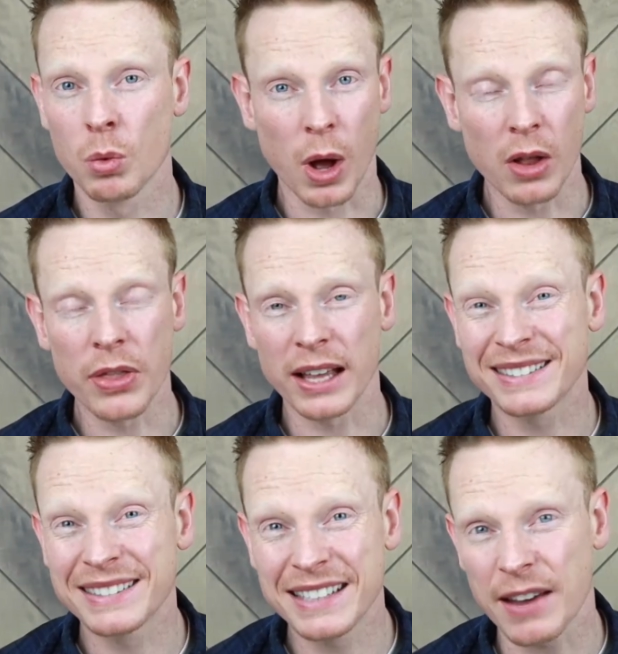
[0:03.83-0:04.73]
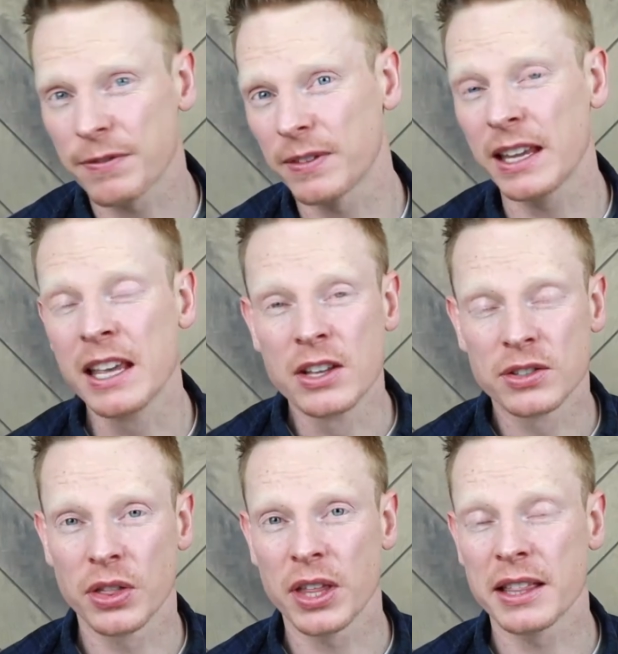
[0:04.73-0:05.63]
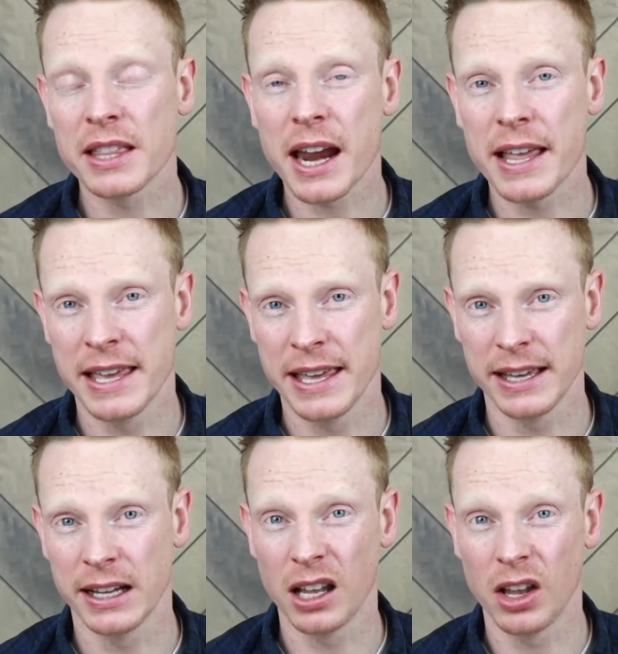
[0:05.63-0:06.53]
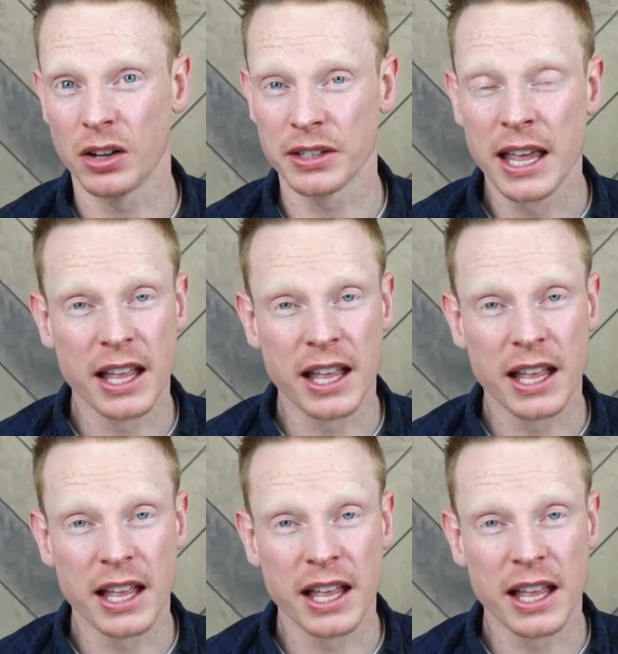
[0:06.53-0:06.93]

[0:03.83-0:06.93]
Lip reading: Well, that's definitely something that I hear a lot.